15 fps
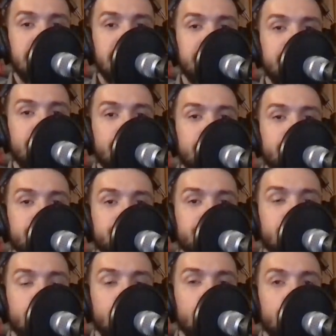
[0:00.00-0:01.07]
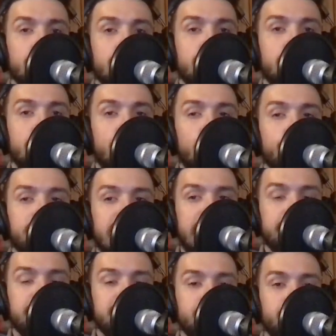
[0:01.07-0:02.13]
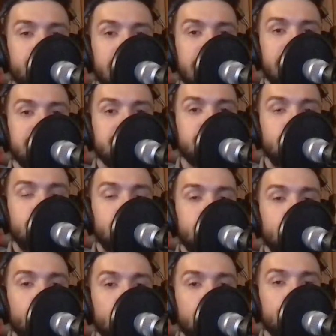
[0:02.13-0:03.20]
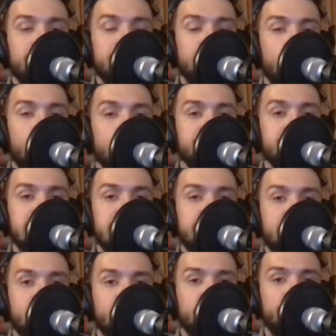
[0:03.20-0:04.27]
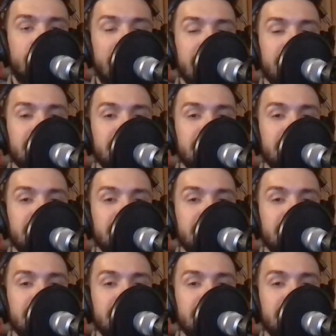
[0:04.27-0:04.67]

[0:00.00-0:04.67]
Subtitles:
Even though there's no home games, the Rays will be the home team and will bat